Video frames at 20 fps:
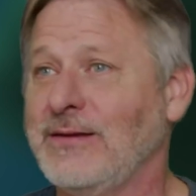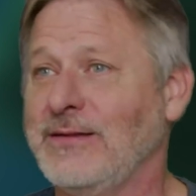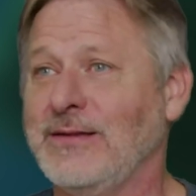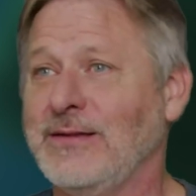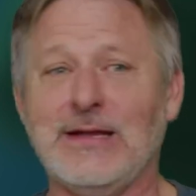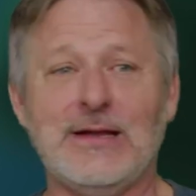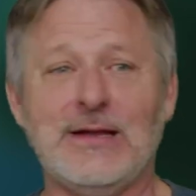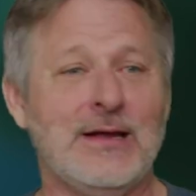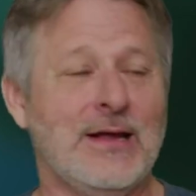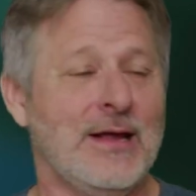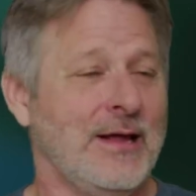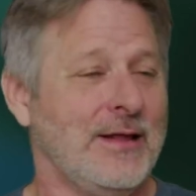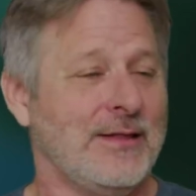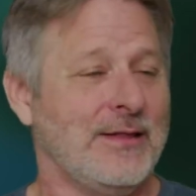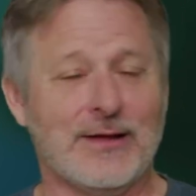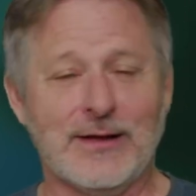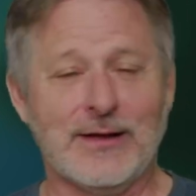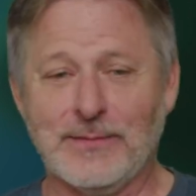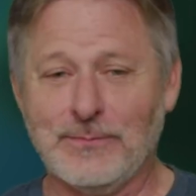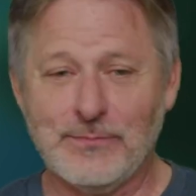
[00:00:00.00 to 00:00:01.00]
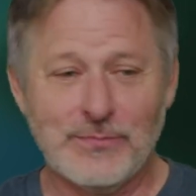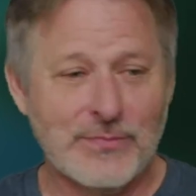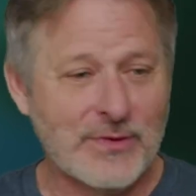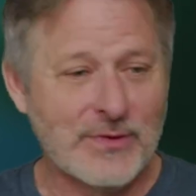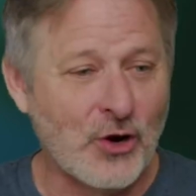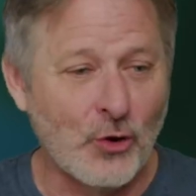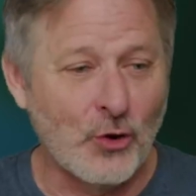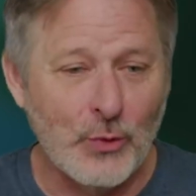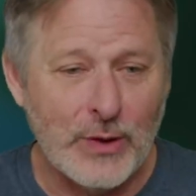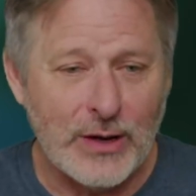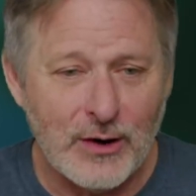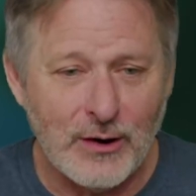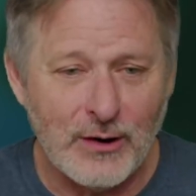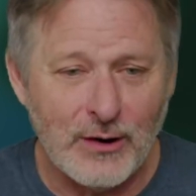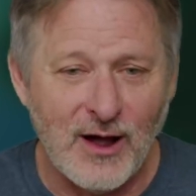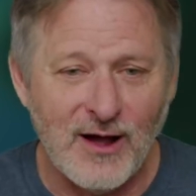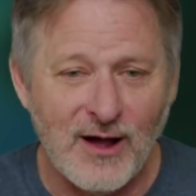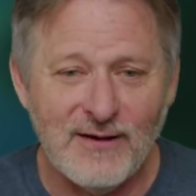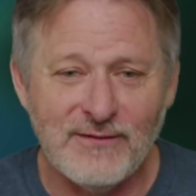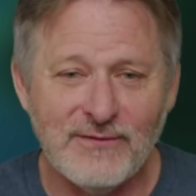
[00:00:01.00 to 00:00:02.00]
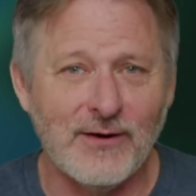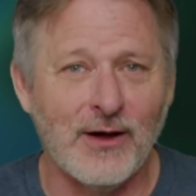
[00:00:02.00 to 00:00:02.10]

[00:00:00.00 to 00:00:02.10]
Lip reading: the career of